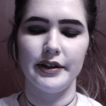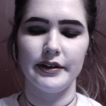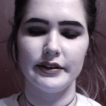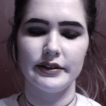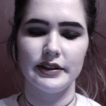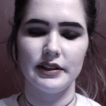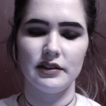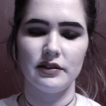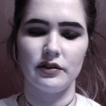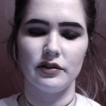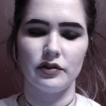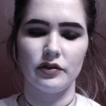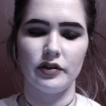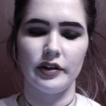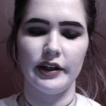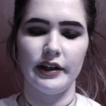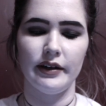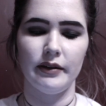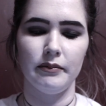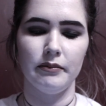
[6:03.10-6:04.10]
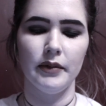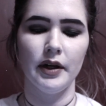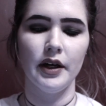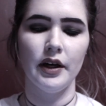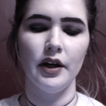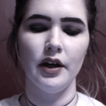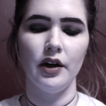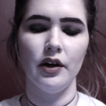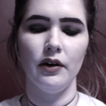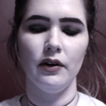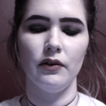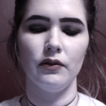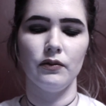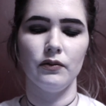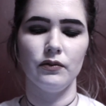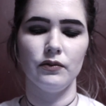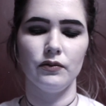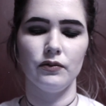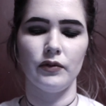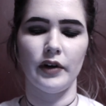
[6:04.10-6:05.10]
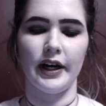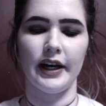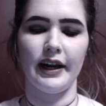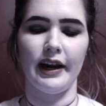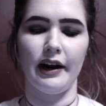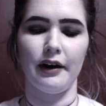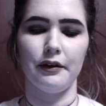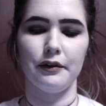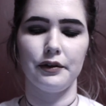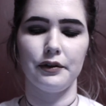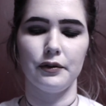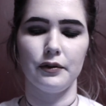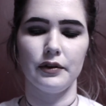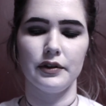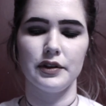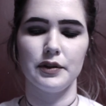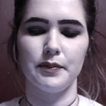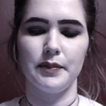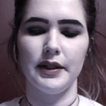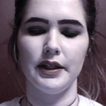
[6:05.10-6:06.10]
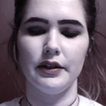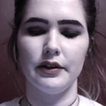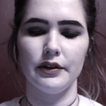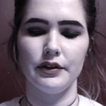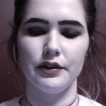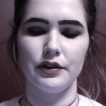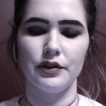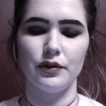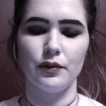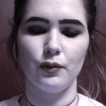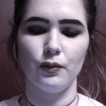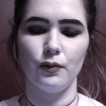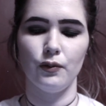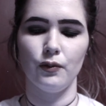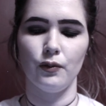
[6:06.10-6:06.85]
piercing scream rang out through the speakers,